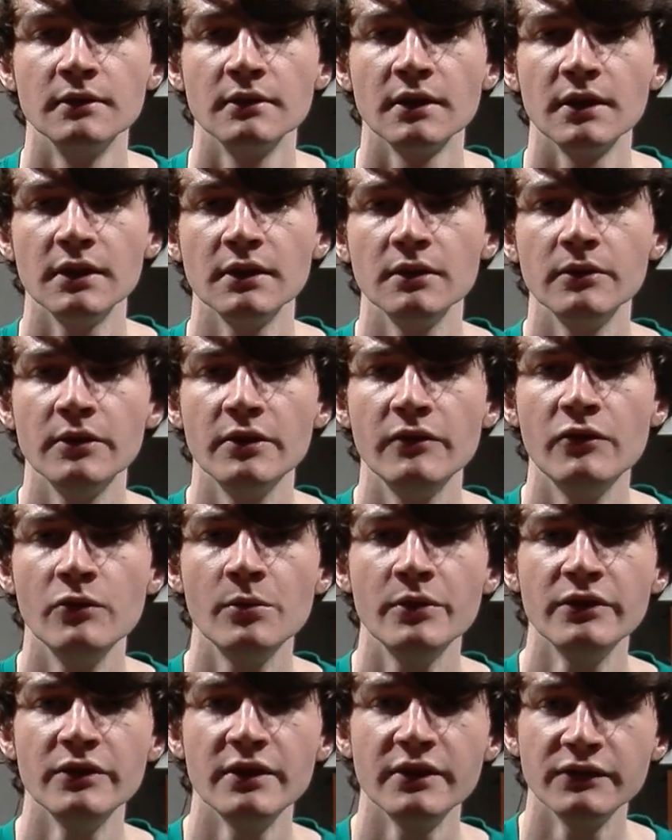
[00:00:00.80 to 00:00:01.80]
Hello
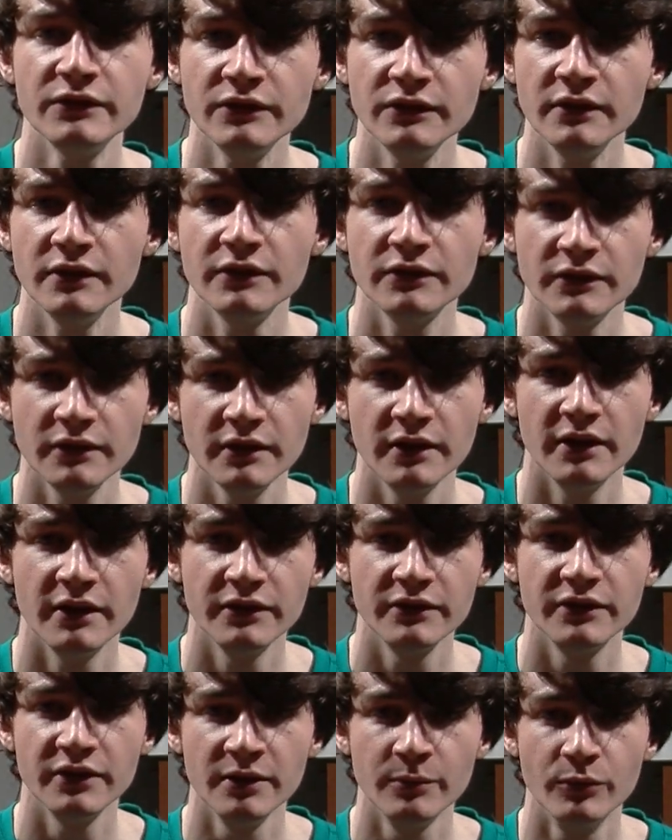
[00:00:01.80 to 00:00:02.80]
everyone, this is the
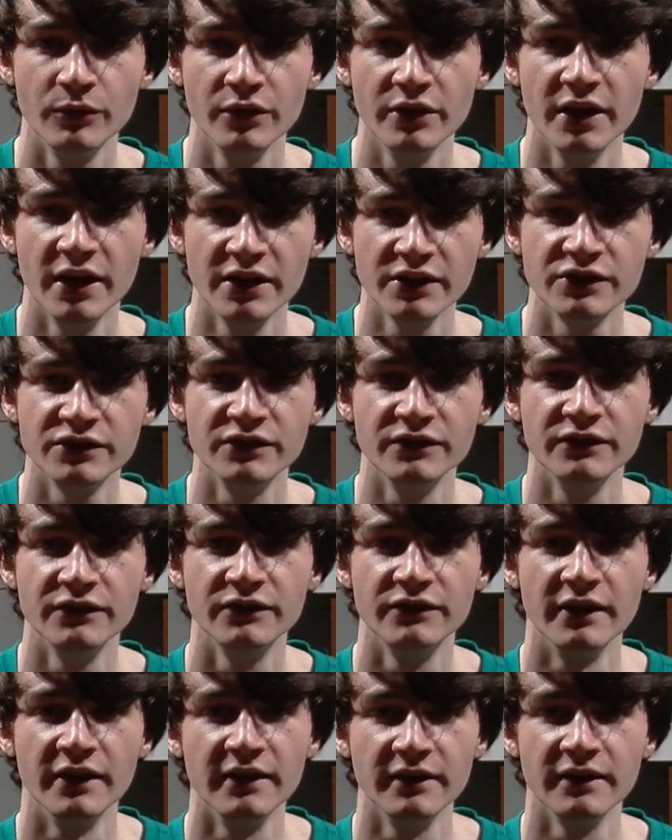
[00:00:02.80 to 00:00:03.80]
CRT
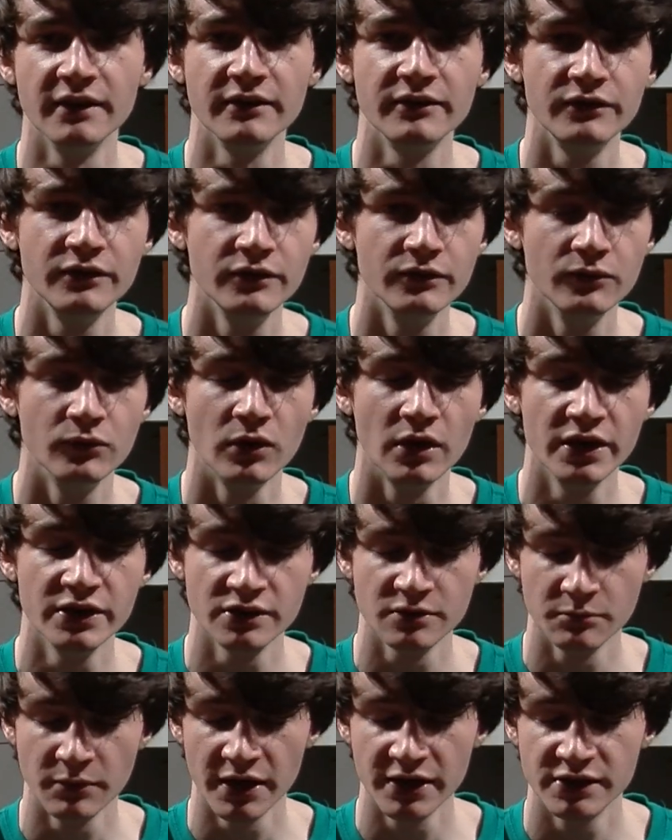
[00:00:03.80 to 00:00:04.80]
Productions, and if you've
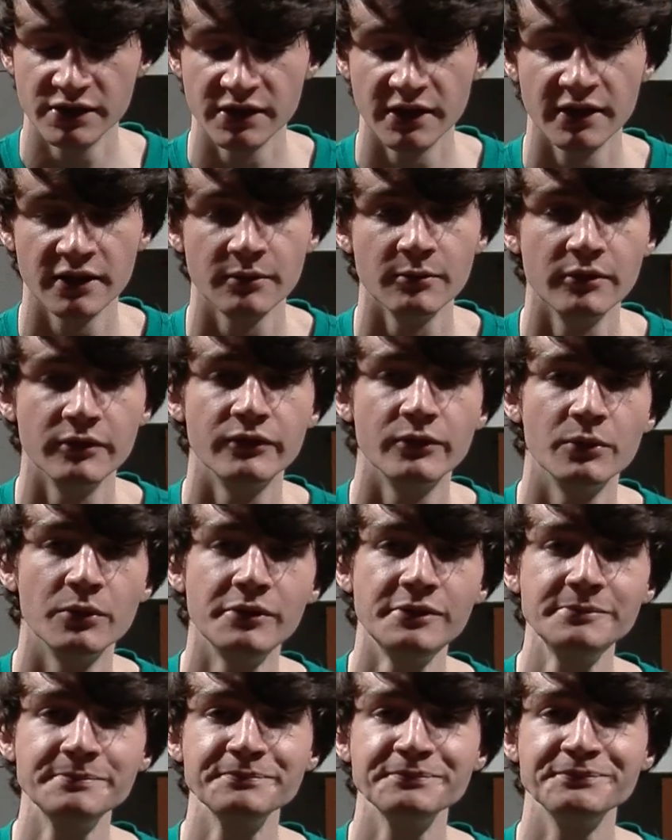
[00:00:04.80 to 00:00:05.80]
watched my channel
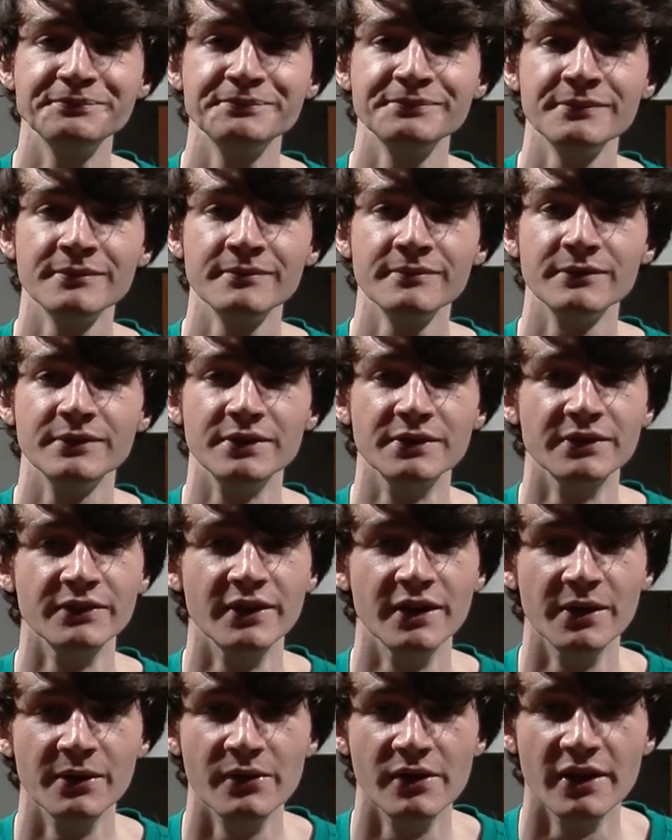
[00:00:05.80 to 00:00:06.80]
before, you'll
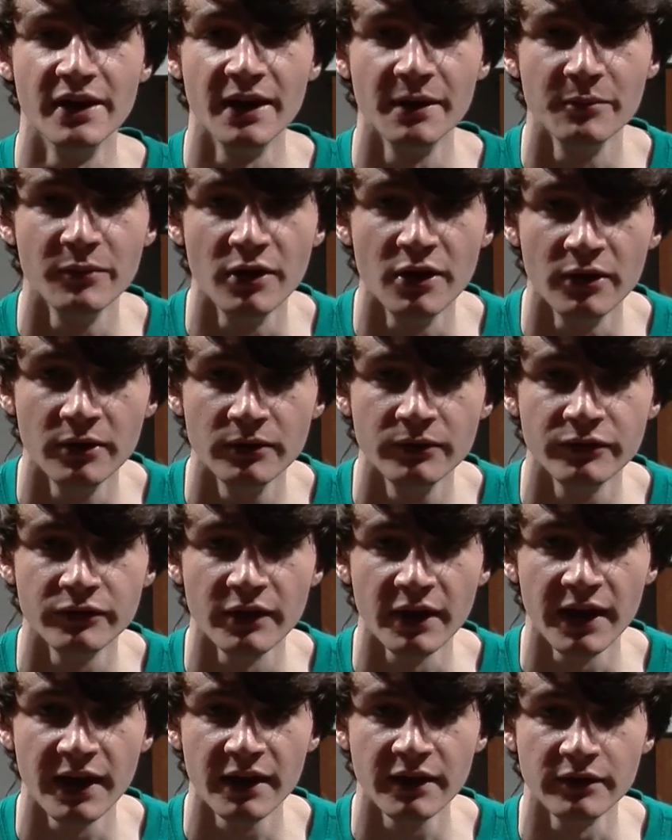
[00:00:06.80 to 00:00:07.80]
know that I'm no
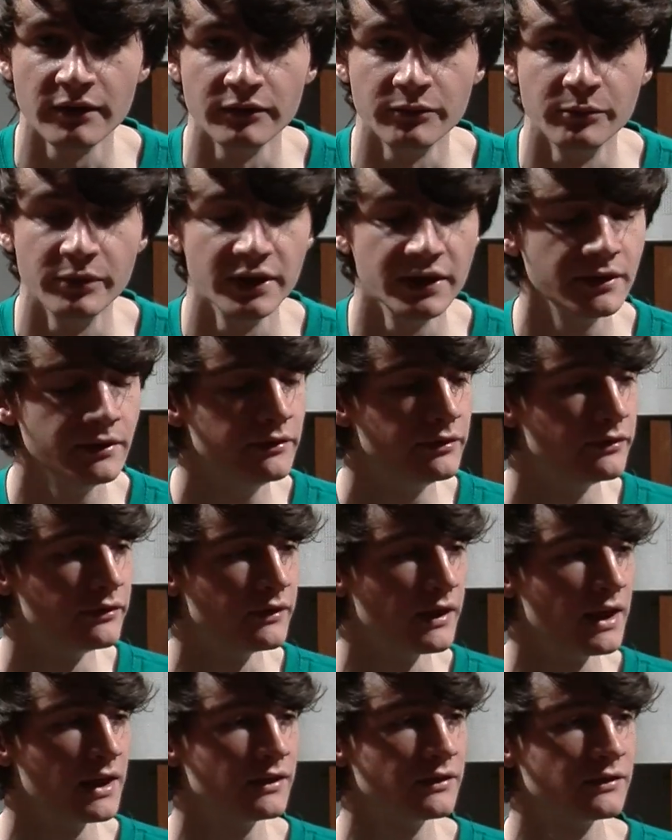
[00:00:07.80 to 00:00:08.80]
fan of big,
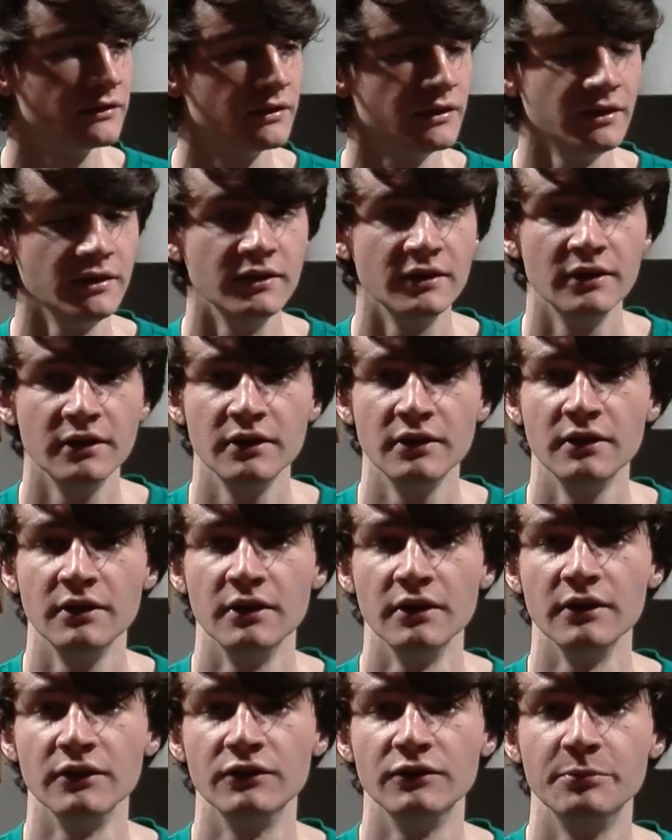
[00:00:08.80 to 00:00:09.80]
fancy,
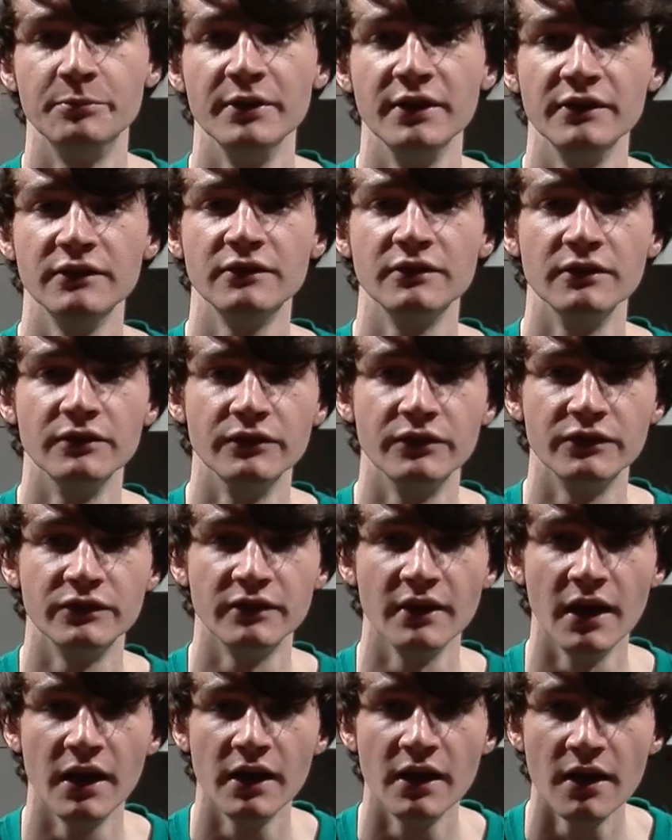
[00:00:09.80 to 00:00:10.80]
expensive
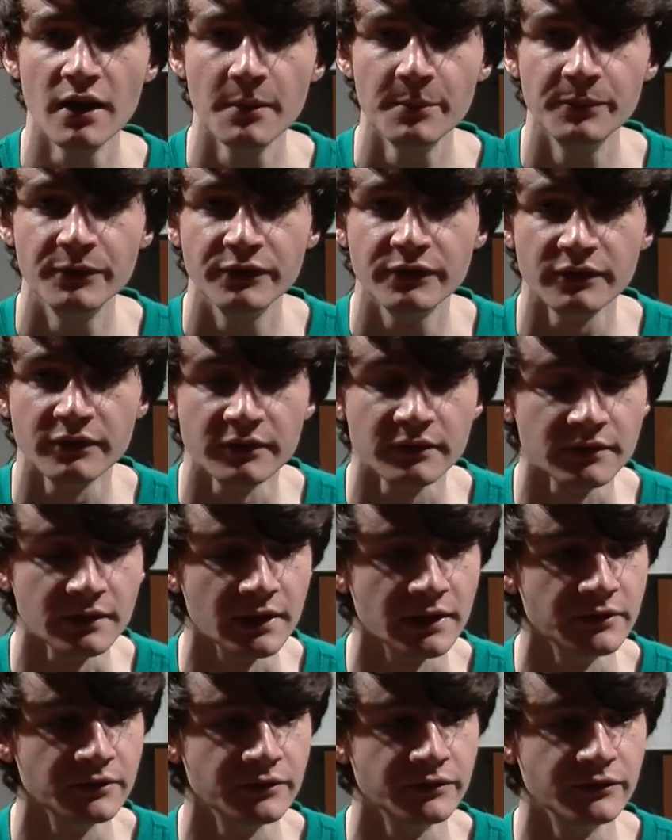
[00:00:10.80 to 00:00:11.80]
setups.
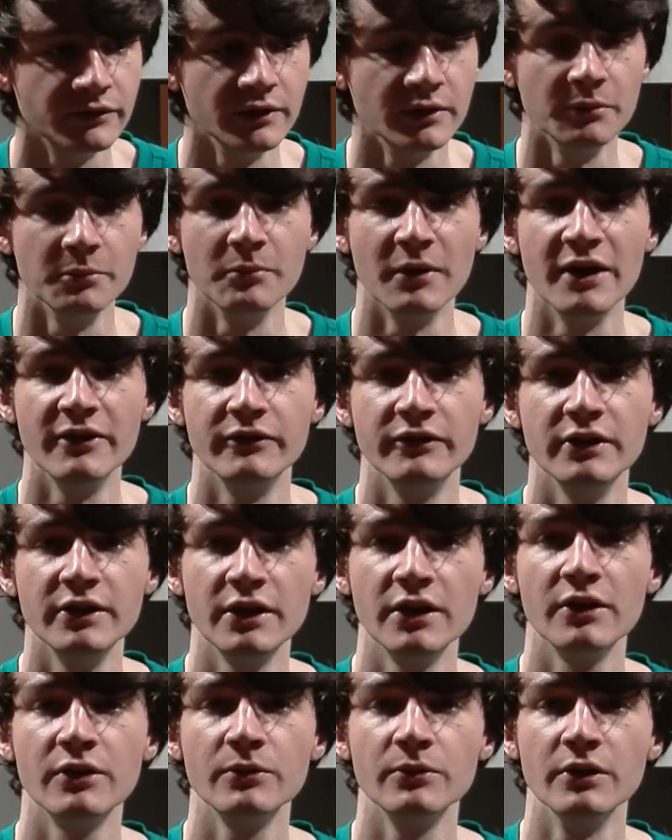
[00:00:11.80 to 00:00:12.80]
I've filmed my
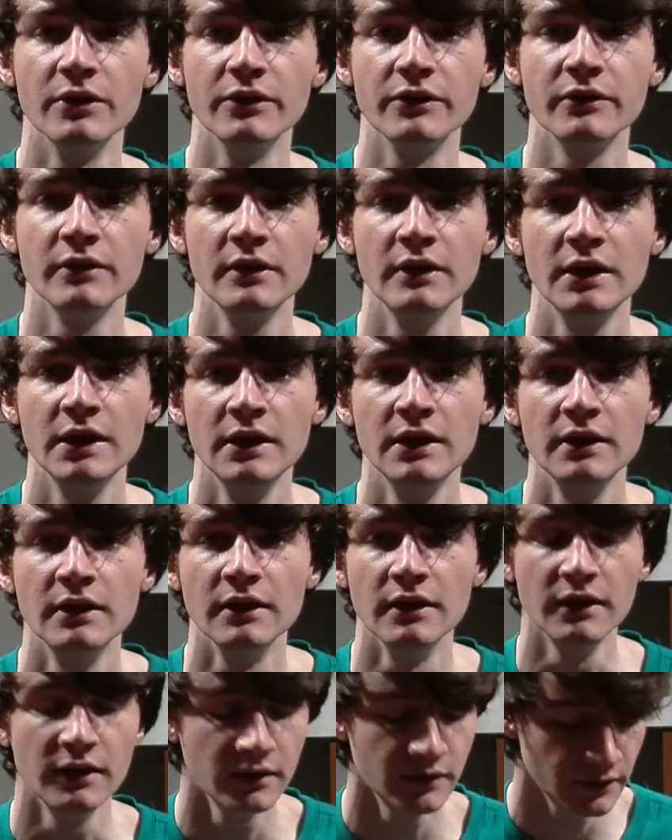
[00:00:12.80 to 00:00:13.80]
video with
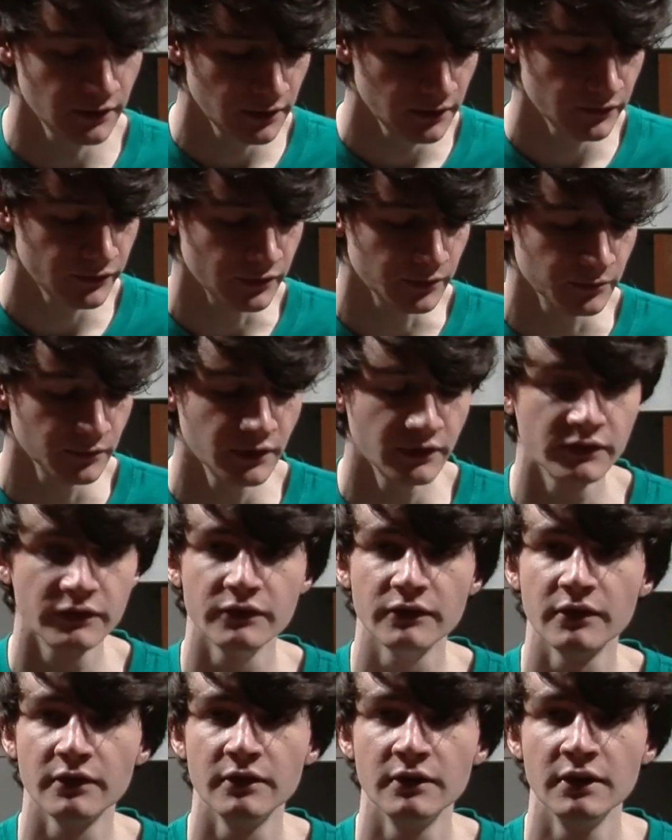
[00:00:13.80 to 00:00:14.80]
anything from
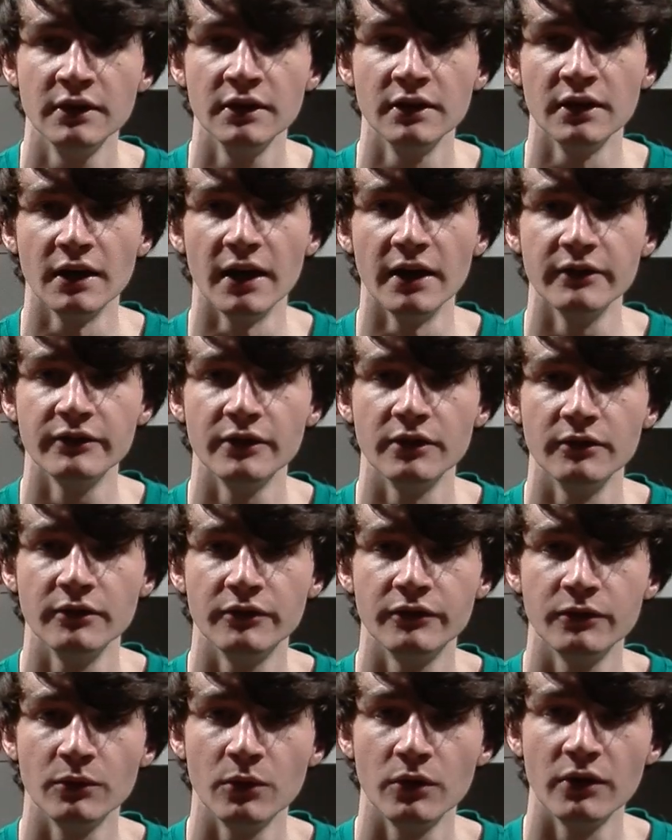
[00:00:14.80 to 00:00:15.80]
this iPhone
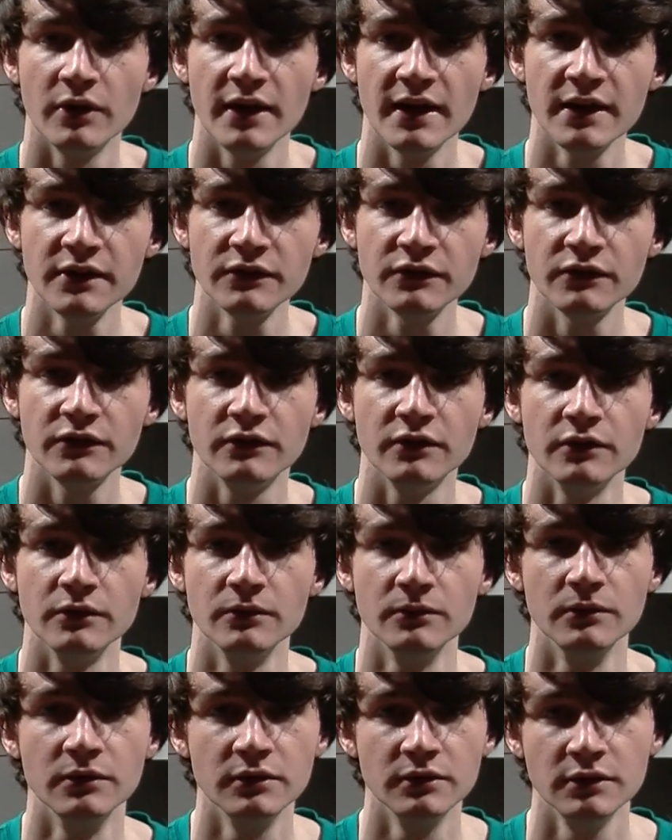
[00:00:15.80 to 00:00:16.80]
4S
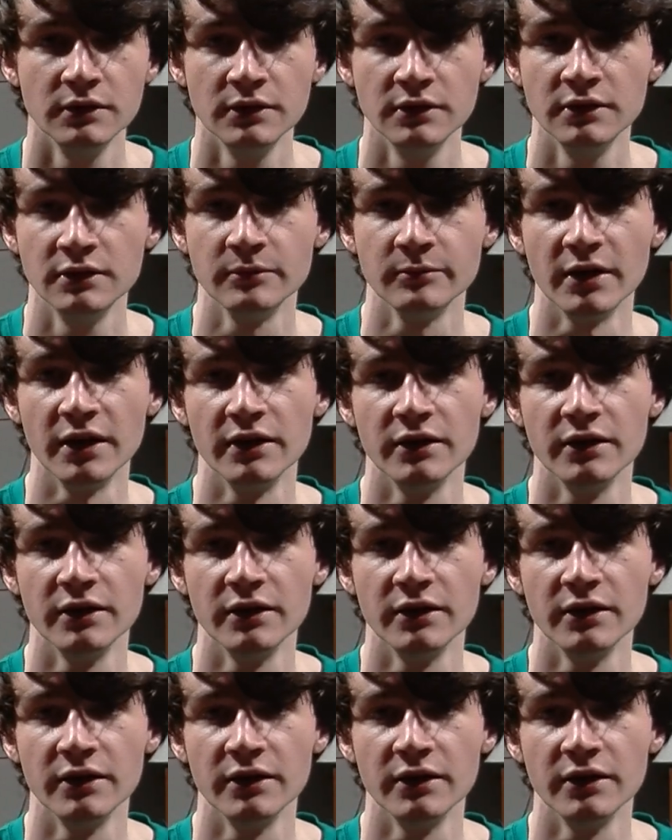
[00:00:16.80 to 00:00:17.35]
to my